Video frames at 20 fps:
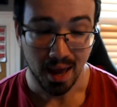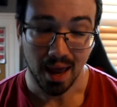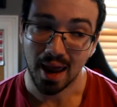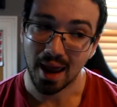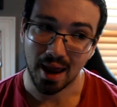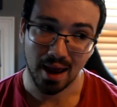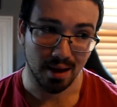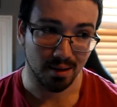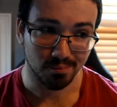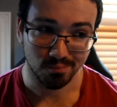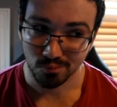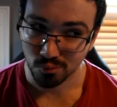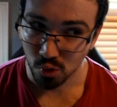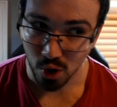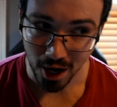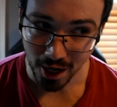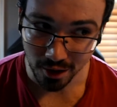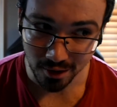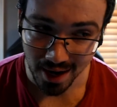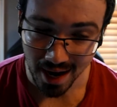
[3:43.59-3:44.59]
And
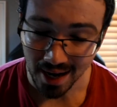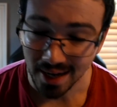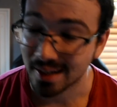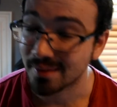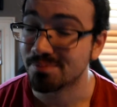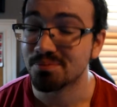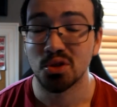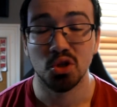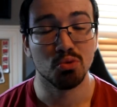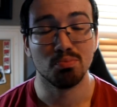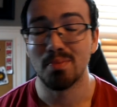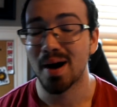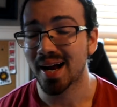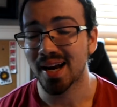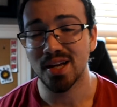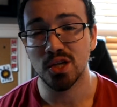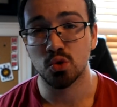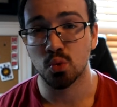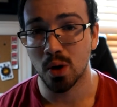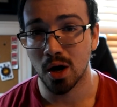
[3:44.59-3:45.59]
while you're at it, you
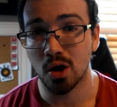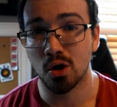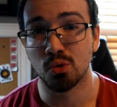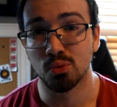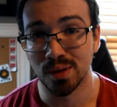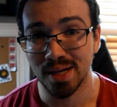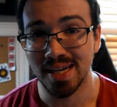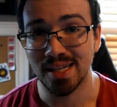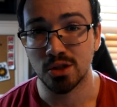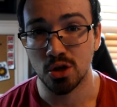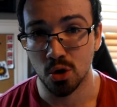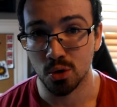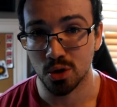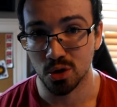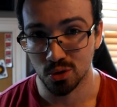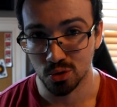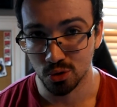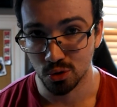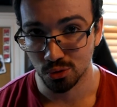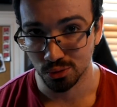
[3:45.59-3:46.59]
might as well read
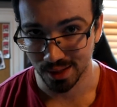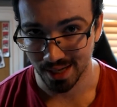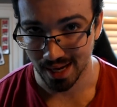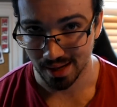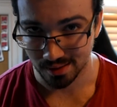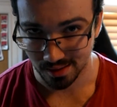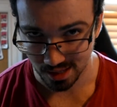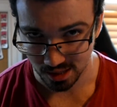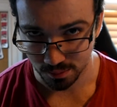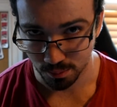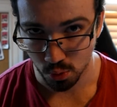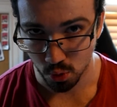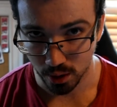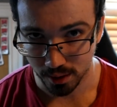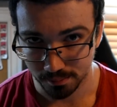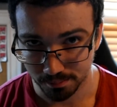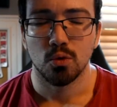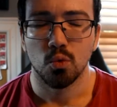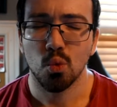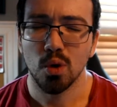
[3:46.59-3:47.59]
Tokyo Ghoul Re at this
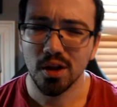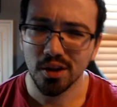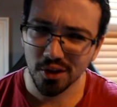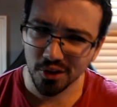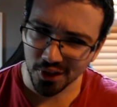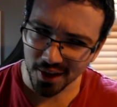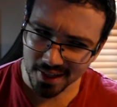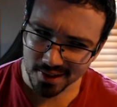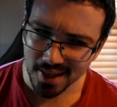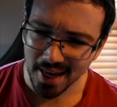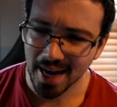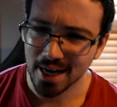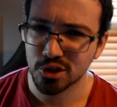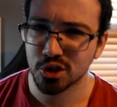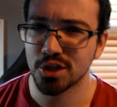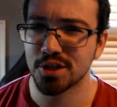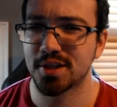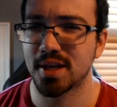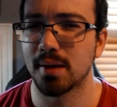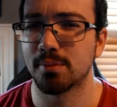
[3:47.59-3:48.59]
point. One of the things they
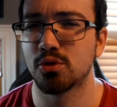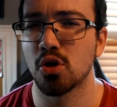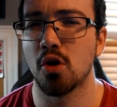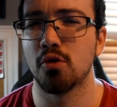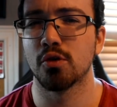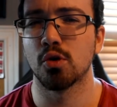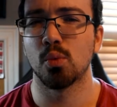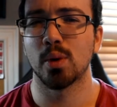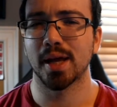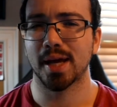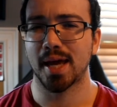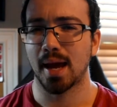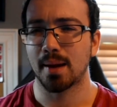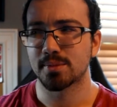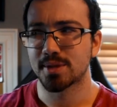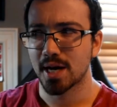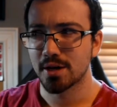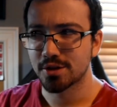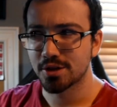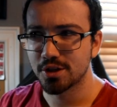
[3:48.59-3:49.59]
actually skipped over when it
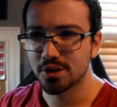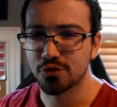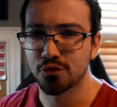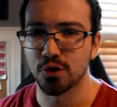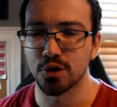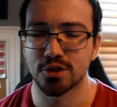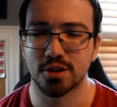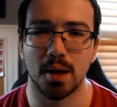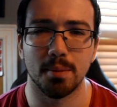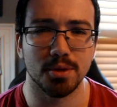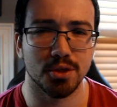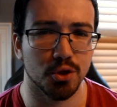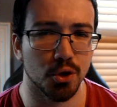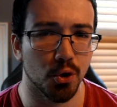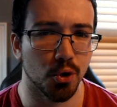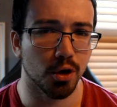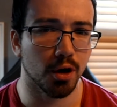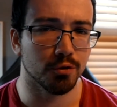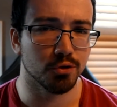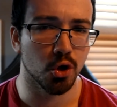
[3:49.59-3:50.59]
came down to this first
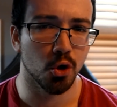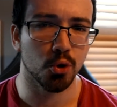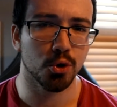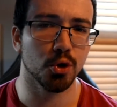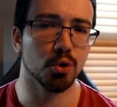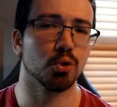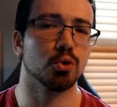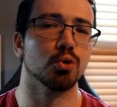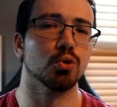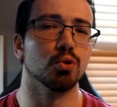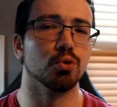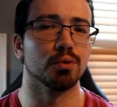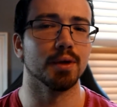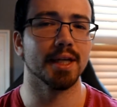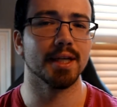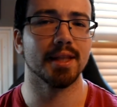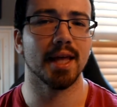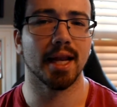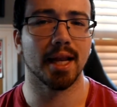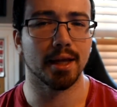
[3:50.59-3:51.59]
episode of Tokyo Ghoul
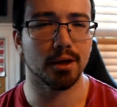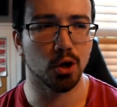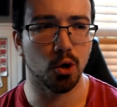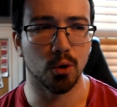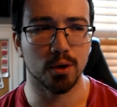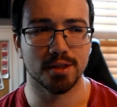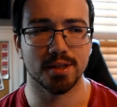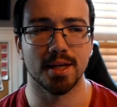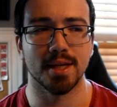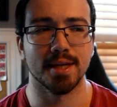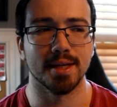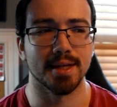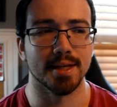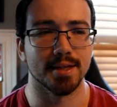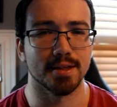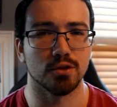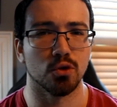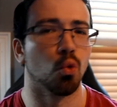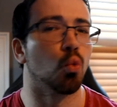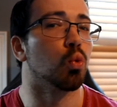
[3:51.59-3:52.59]
Re that I noticed
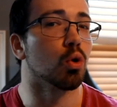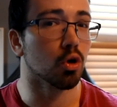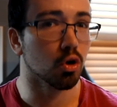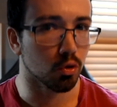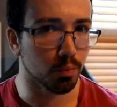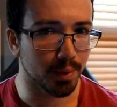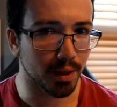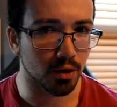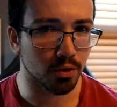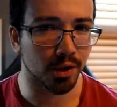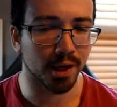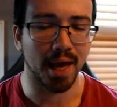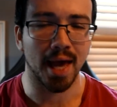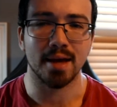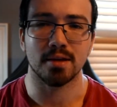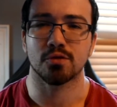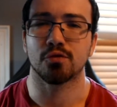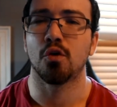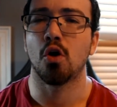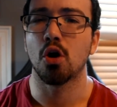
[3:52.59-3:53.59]
is the world building
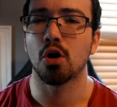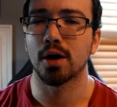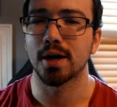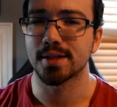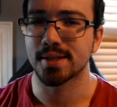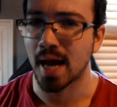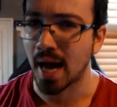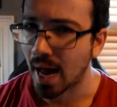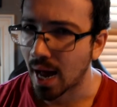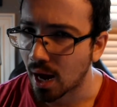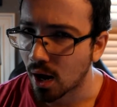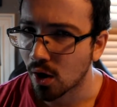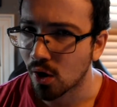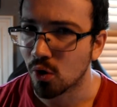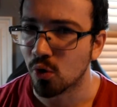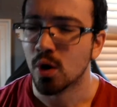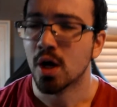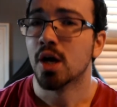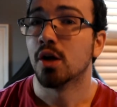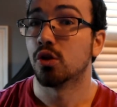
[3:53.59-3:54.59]
as far as
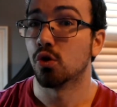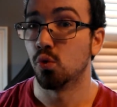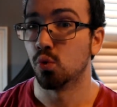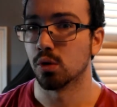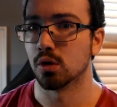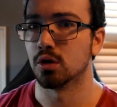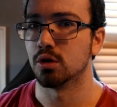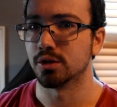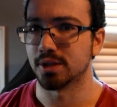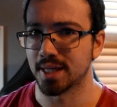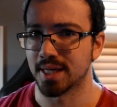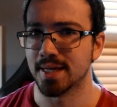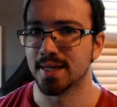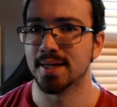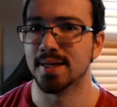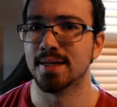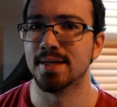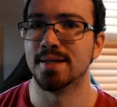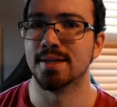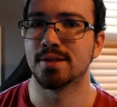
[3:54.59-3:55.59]
how the world
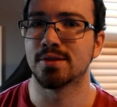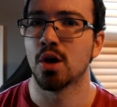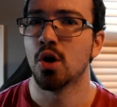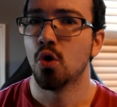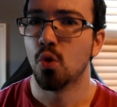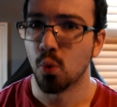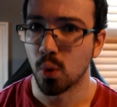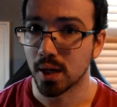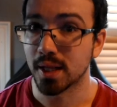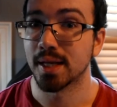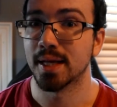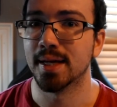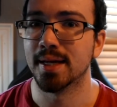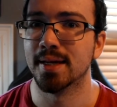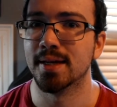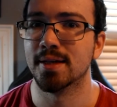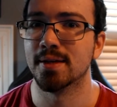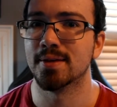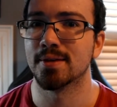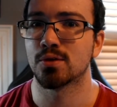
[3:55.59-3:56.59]
is, what it
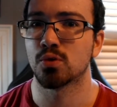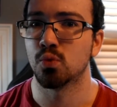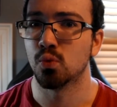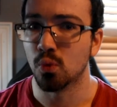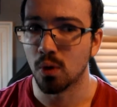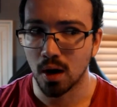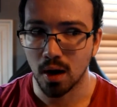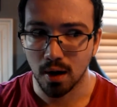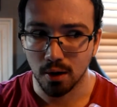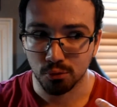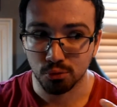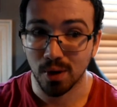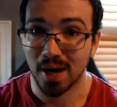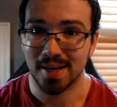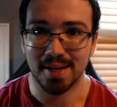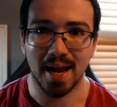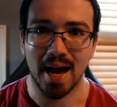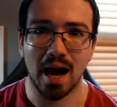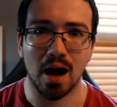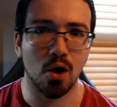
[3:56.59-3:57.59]
is uh,
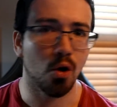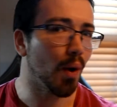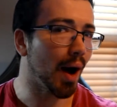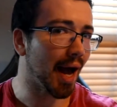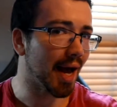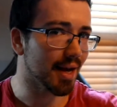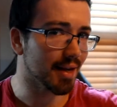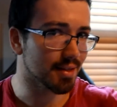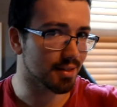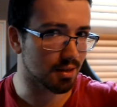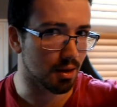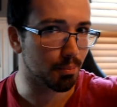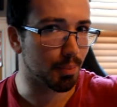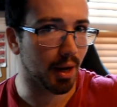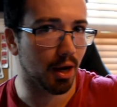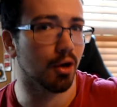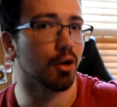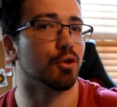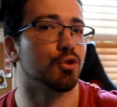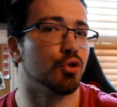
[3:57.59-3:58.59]
right now as
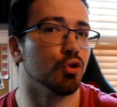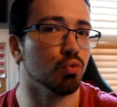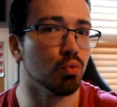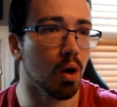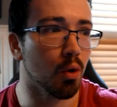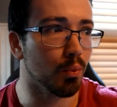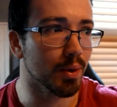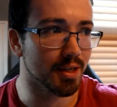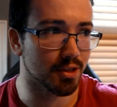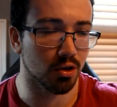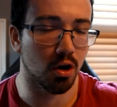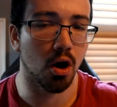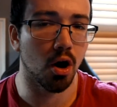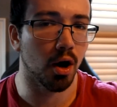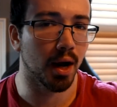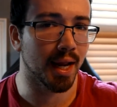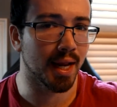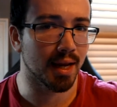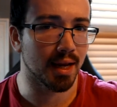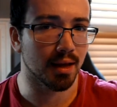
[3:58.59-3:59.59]
compared to what we
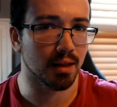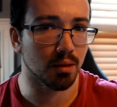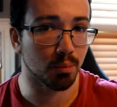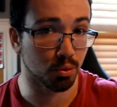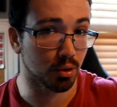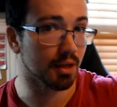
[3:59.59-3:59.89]
saw in the